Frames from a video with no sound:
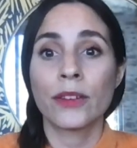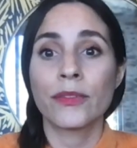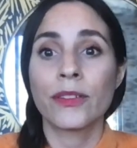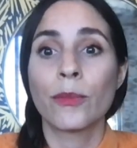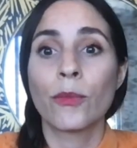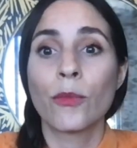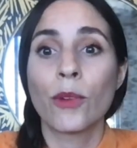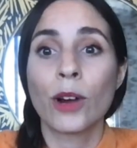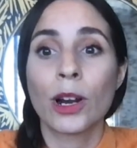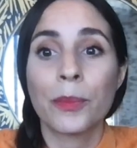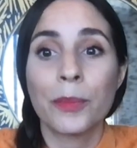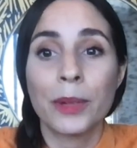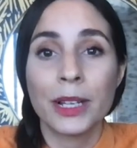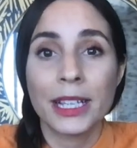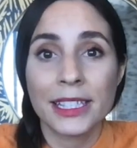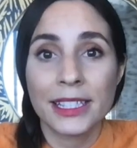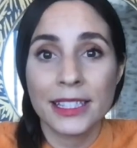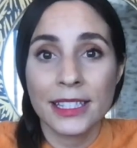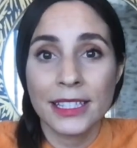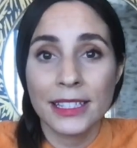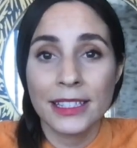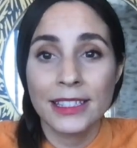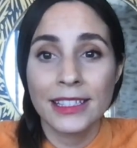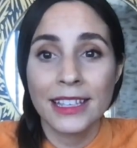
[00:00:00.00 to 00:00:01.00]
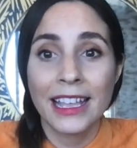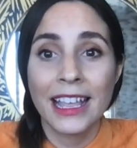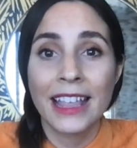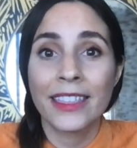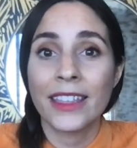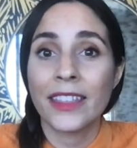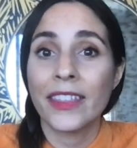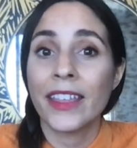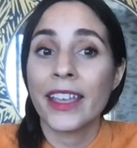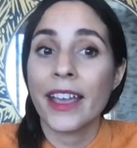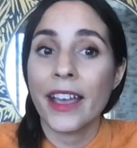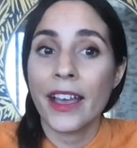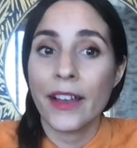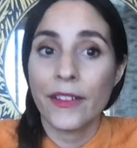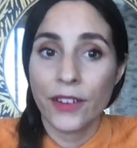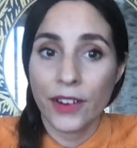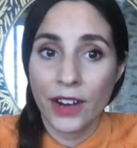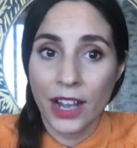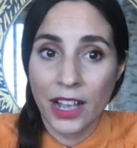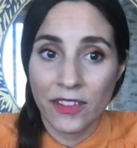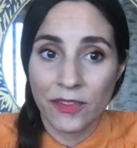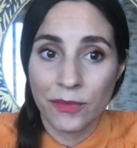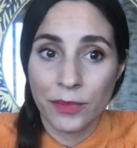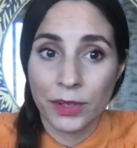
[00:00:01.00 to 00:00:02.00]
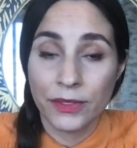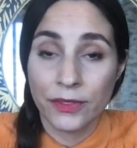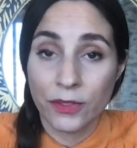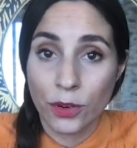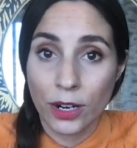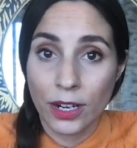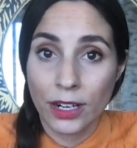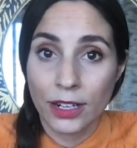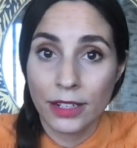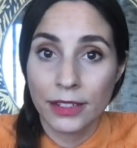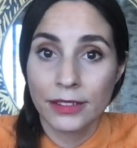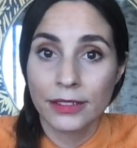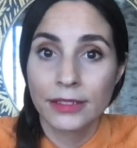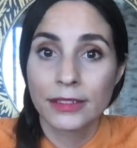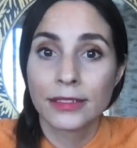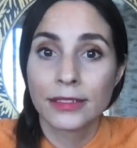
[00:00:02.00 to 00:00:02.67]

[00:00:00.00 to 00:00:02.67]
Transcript: from workplaces than they ever have before.